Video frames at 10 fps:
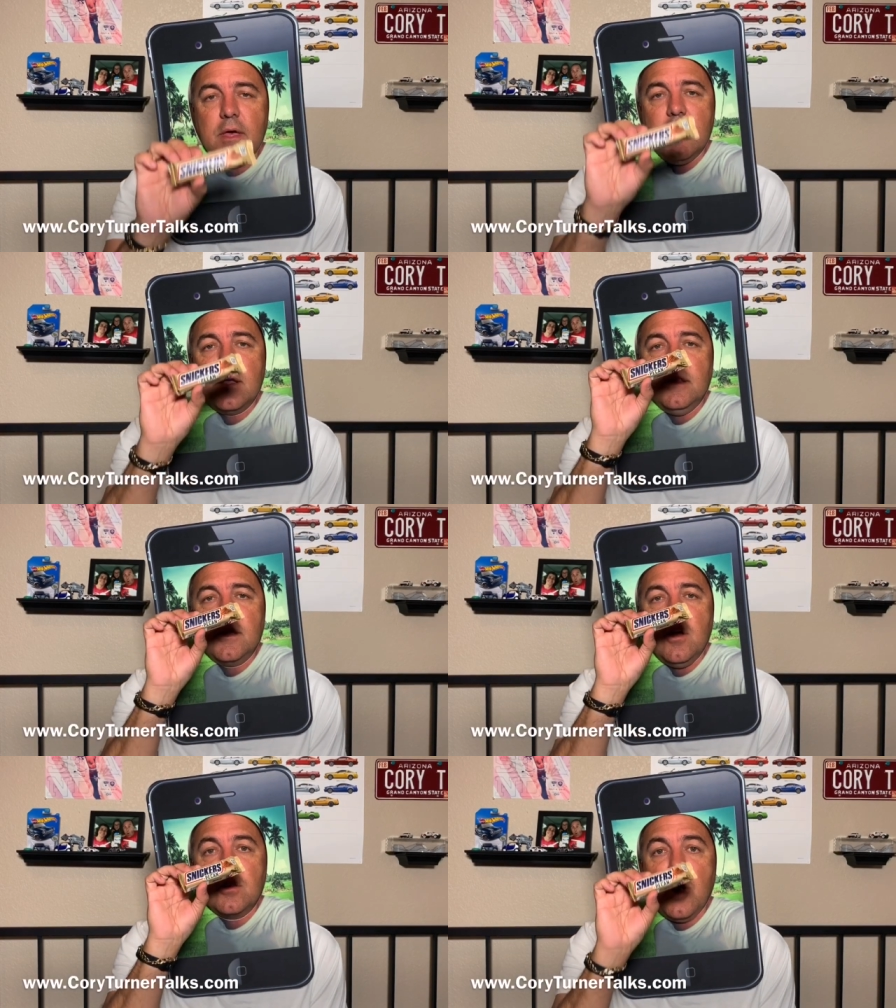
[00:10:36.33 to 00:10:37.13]
click
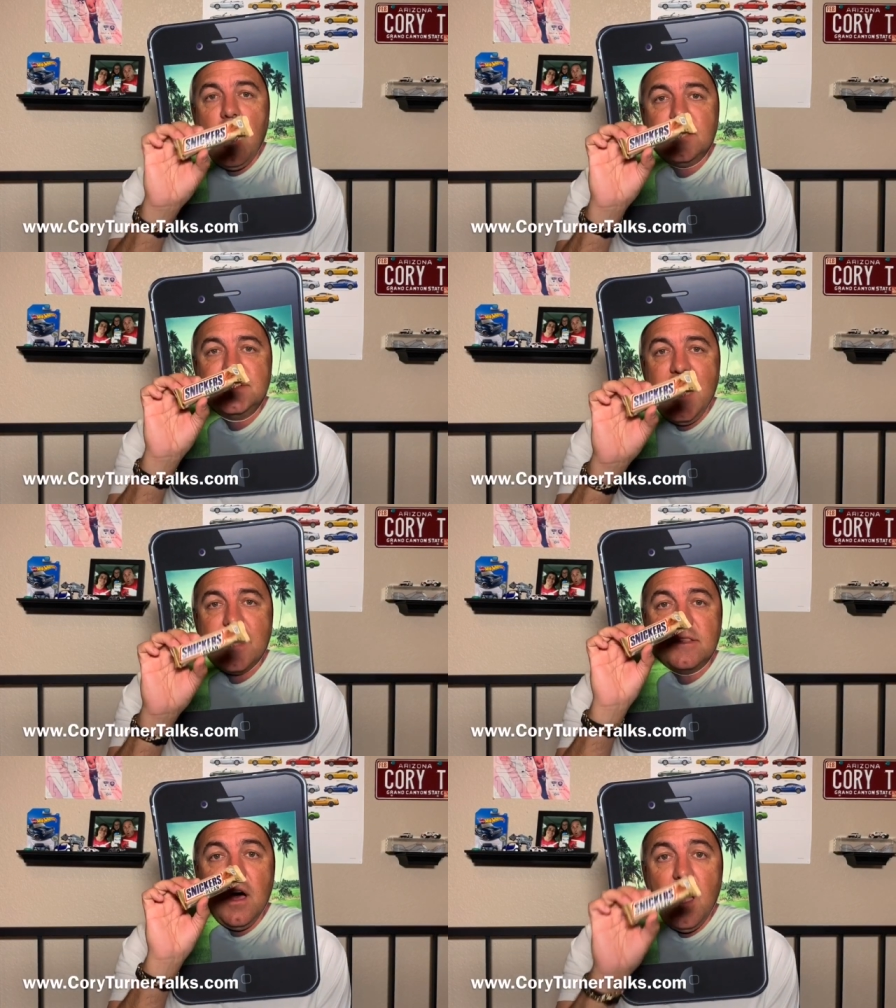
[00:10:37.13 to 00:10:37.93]
on
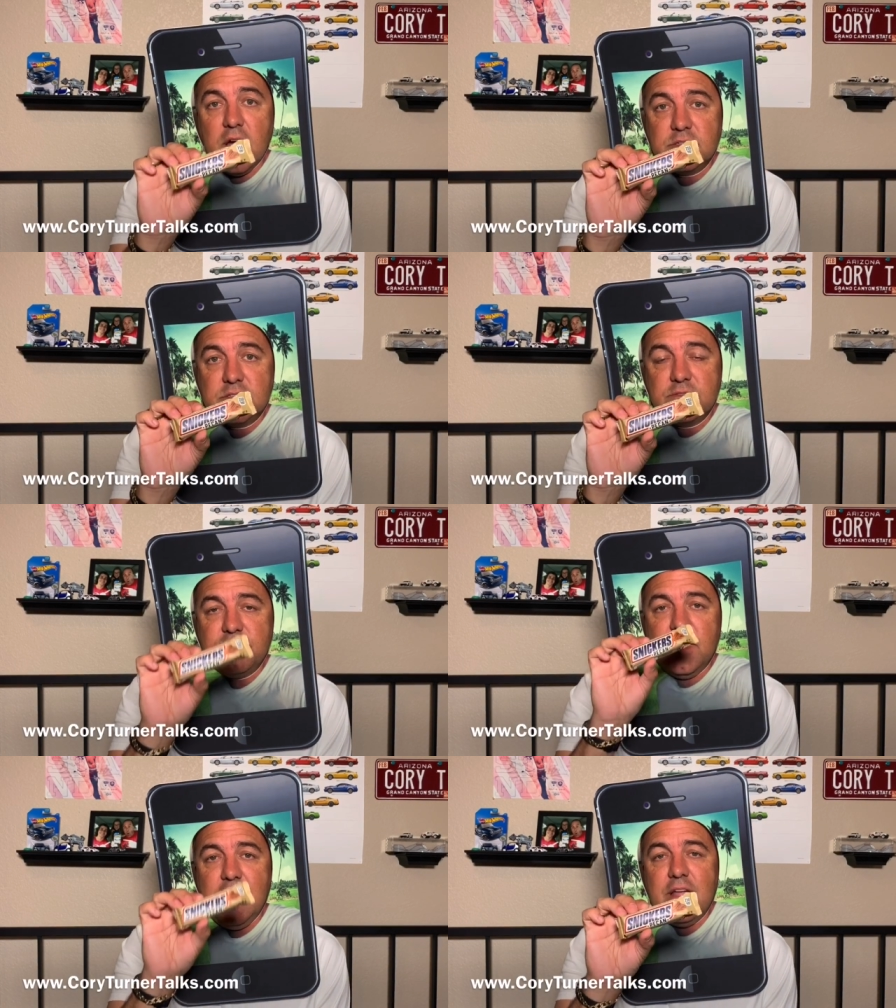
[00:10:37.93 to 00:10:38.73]
Contact Us,
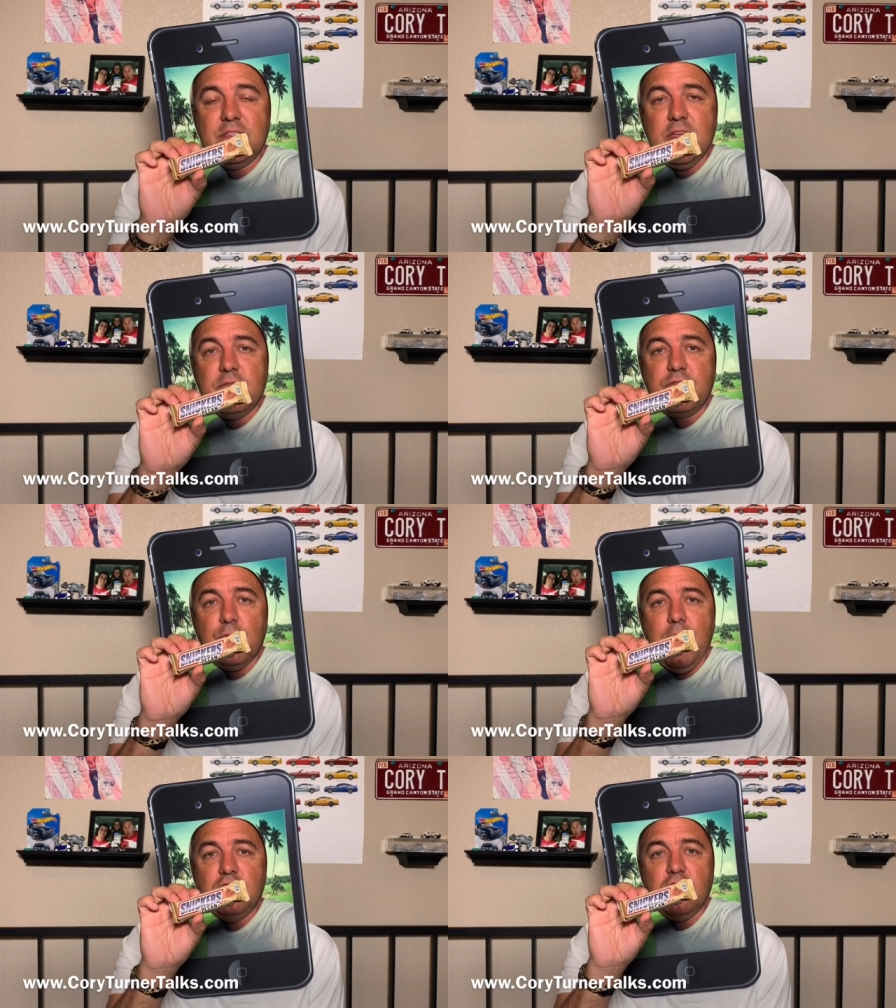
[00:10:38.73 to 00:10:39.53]
fill out the
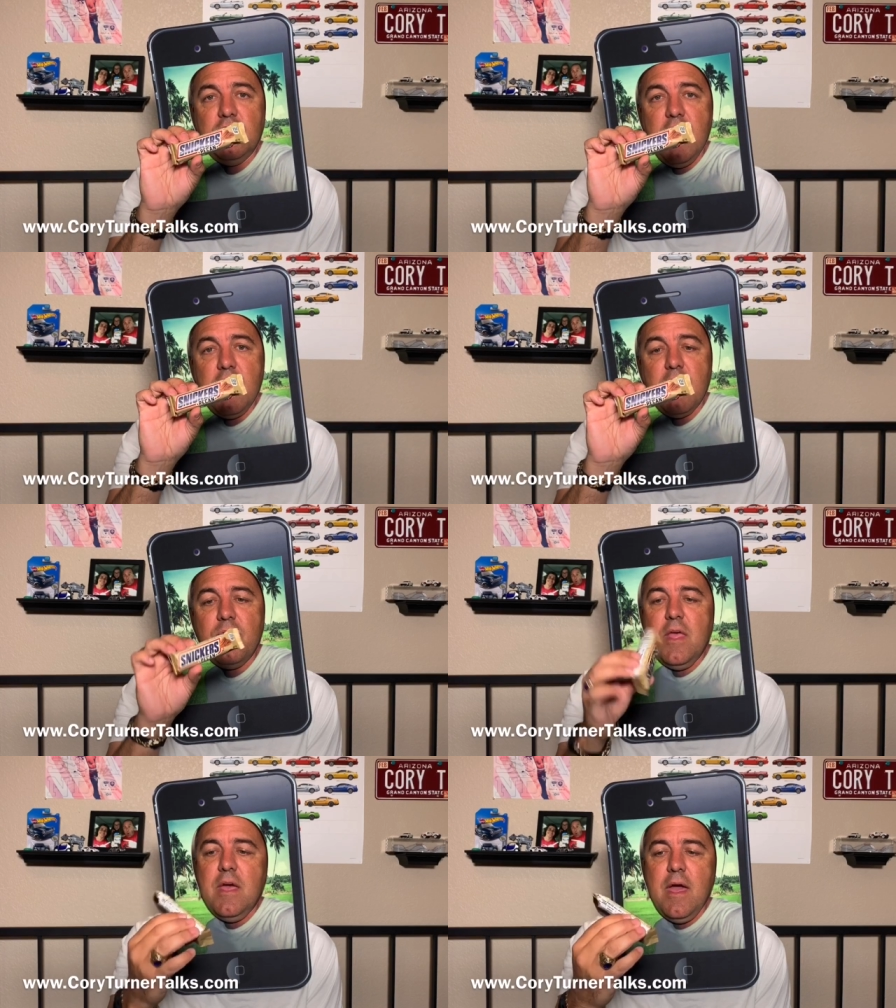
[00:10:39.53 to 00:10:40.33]
information there,
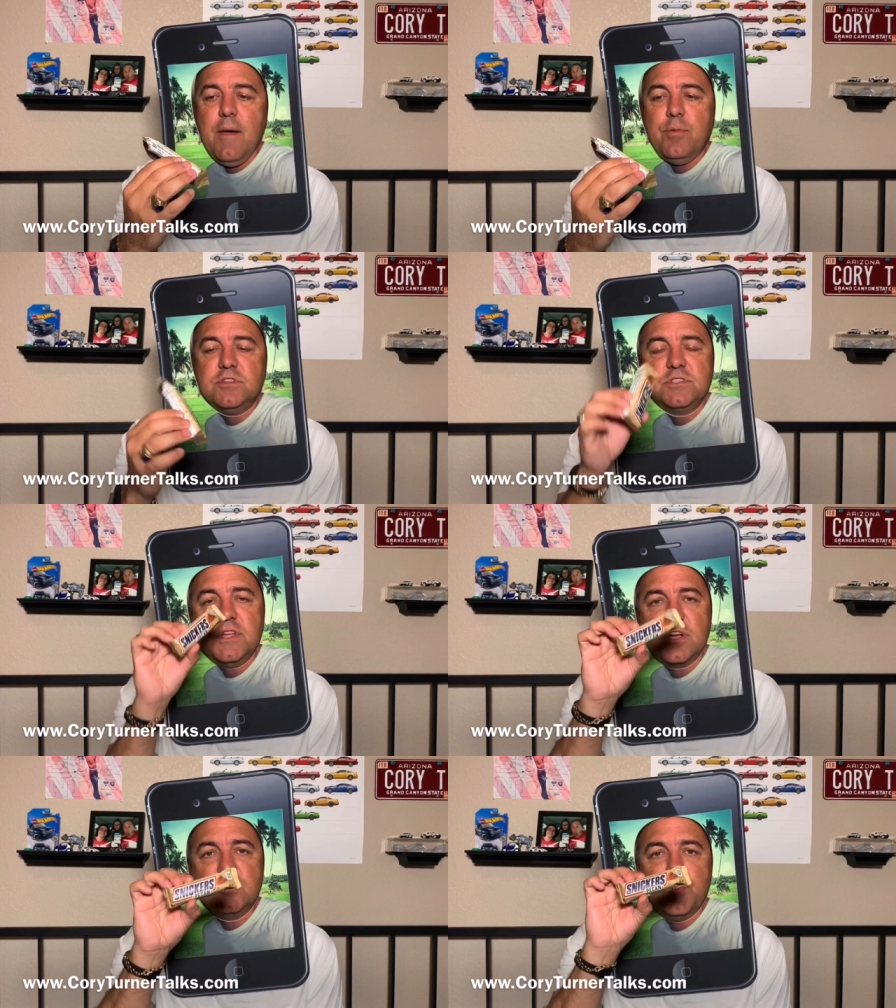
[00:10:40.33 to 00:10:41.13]
and put
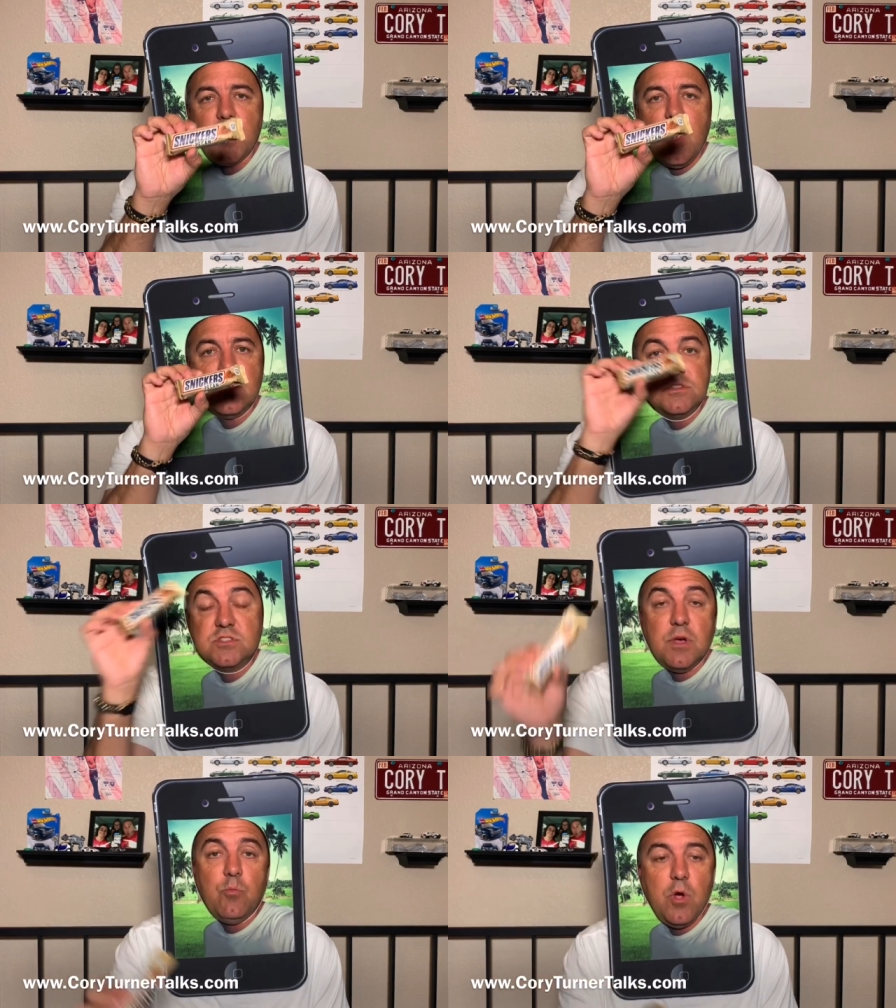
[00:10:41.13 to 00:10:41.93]
Snickers Pecan
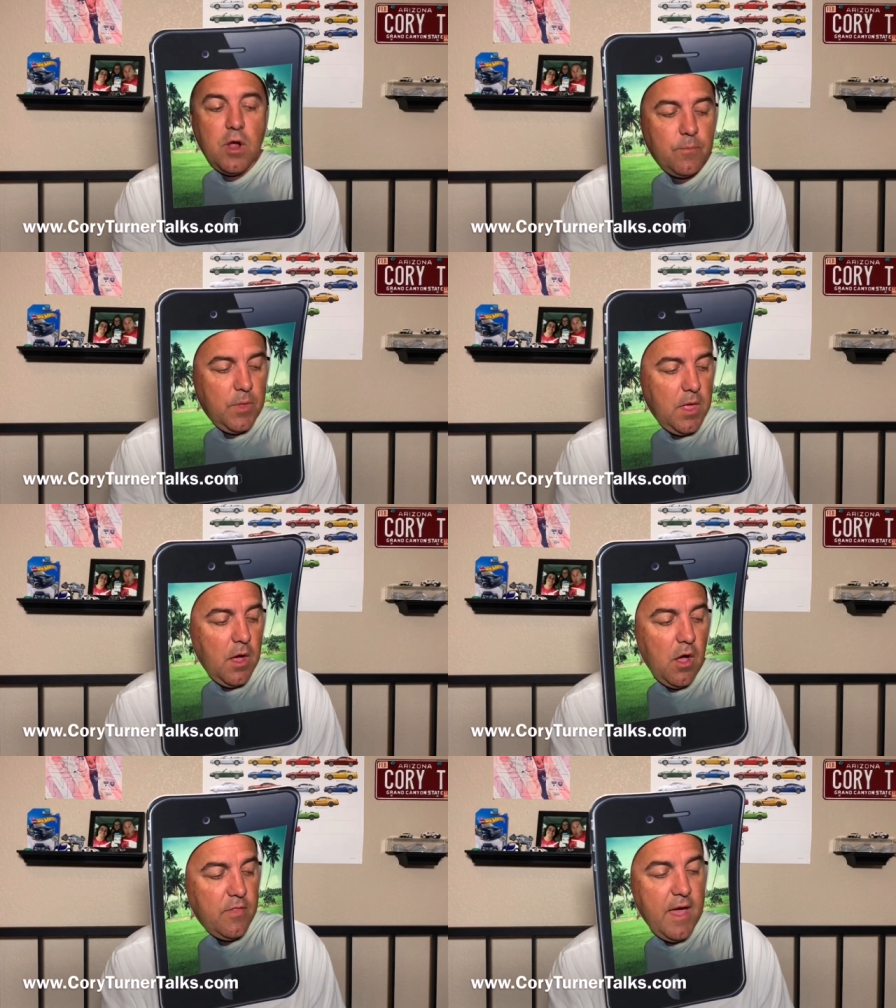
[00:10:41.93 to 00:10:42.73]
somewhere
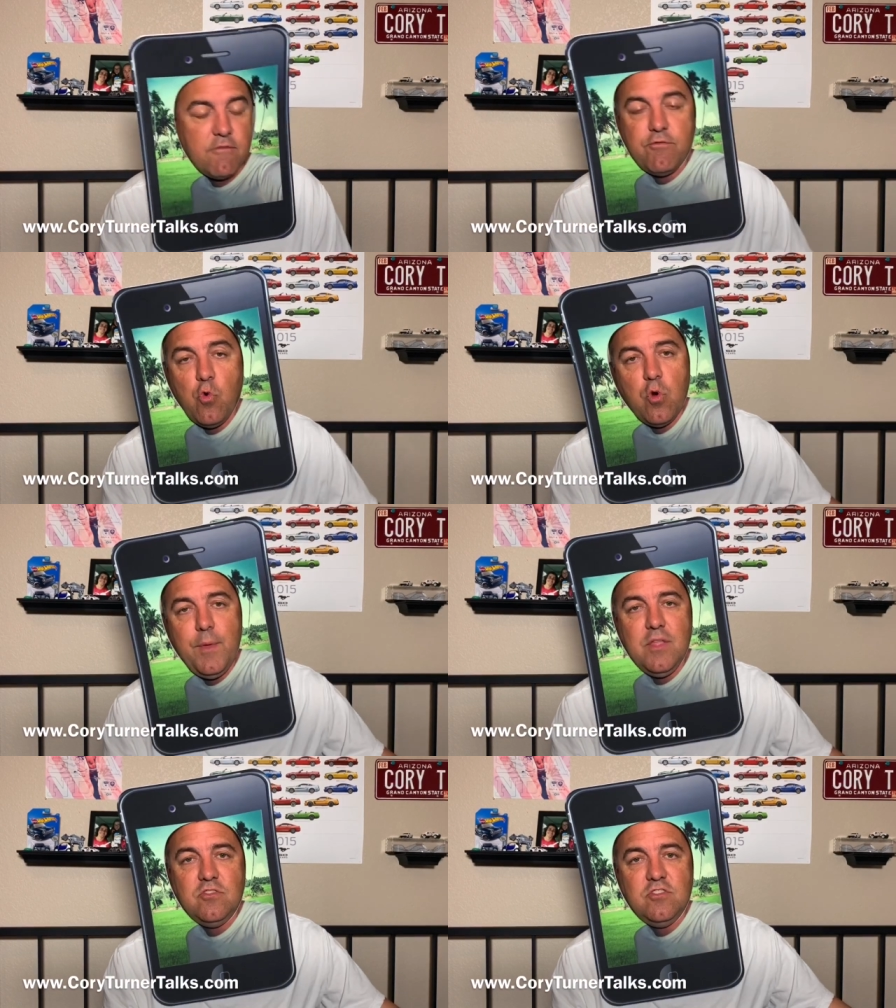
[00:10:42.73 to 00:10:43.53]
on that form
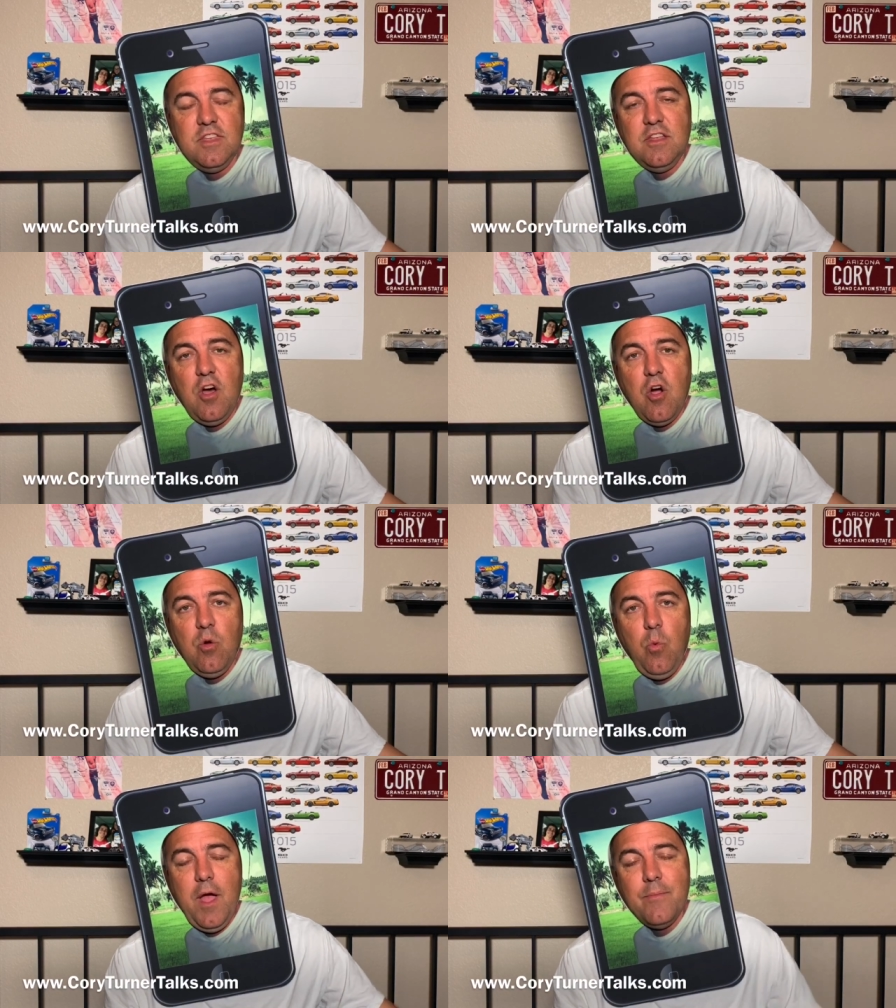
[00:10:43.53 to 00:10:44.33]
and send it our
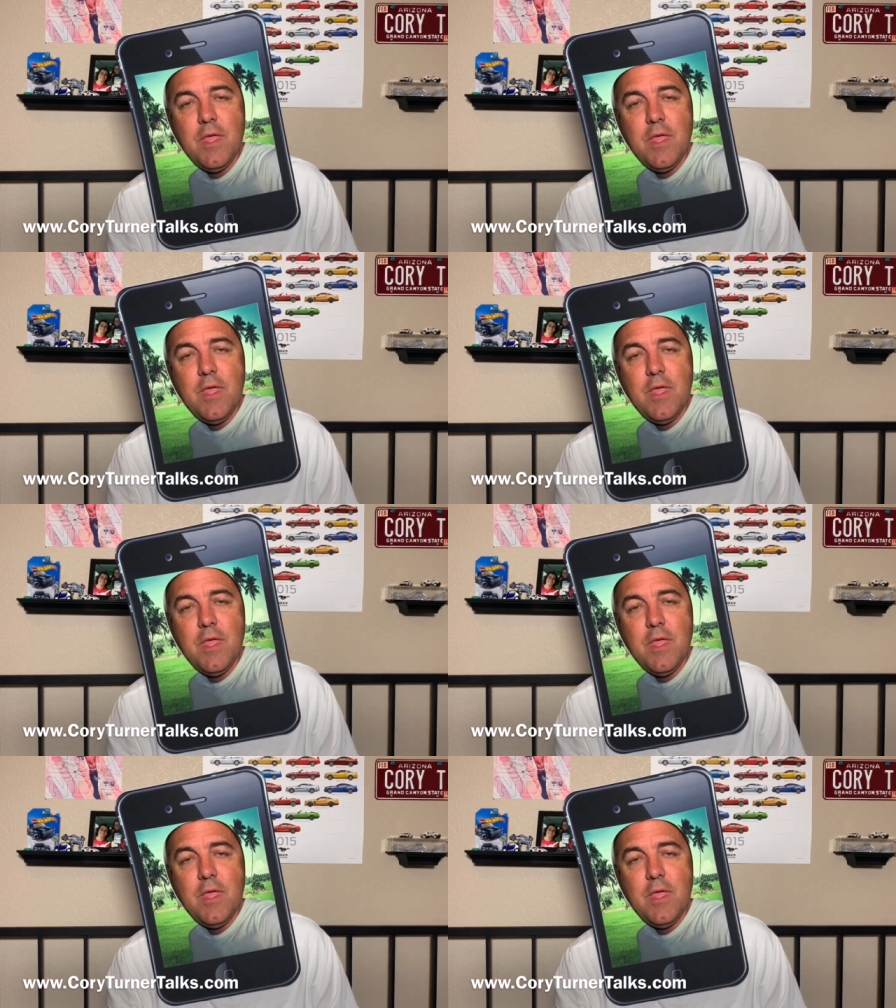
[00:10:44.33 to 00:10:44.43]
way.